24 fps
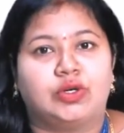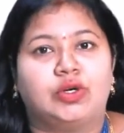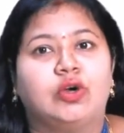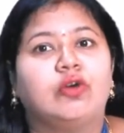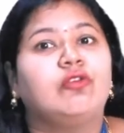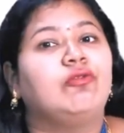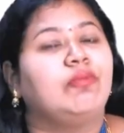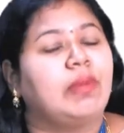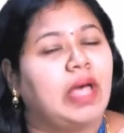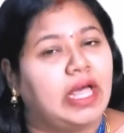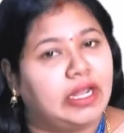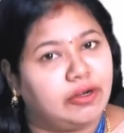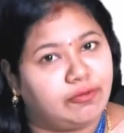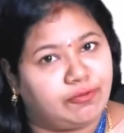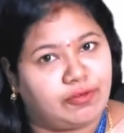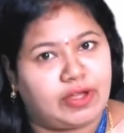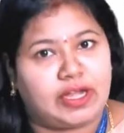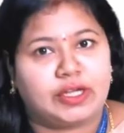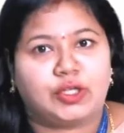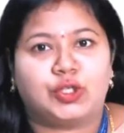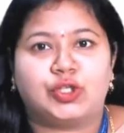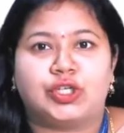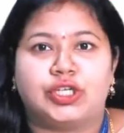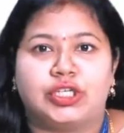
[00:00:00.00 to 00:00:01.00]

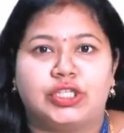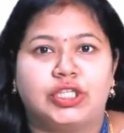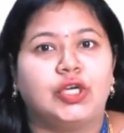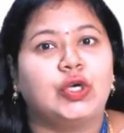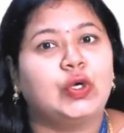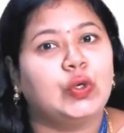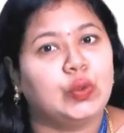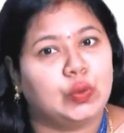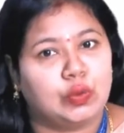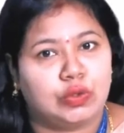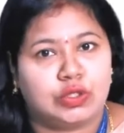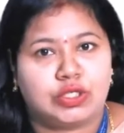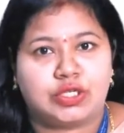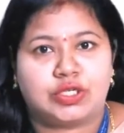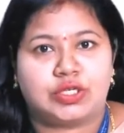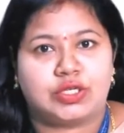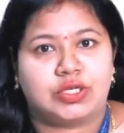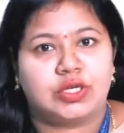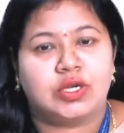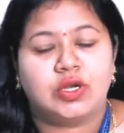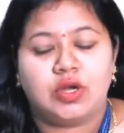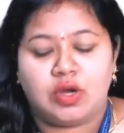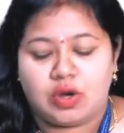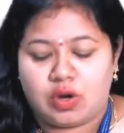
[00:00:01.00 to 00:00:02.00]
manufacturing the goods,
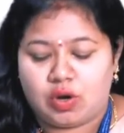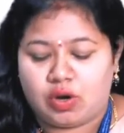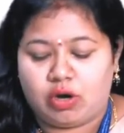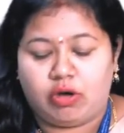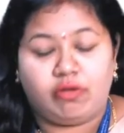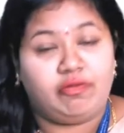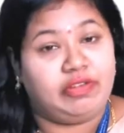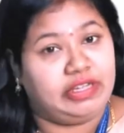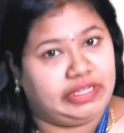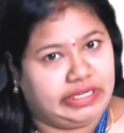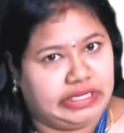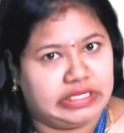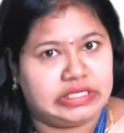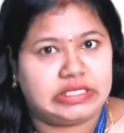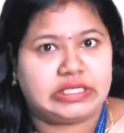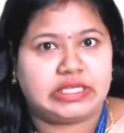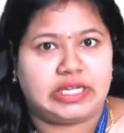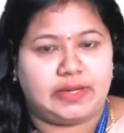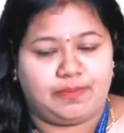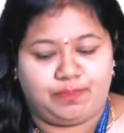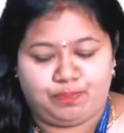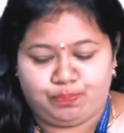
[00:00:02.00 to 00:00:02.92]
or we can say.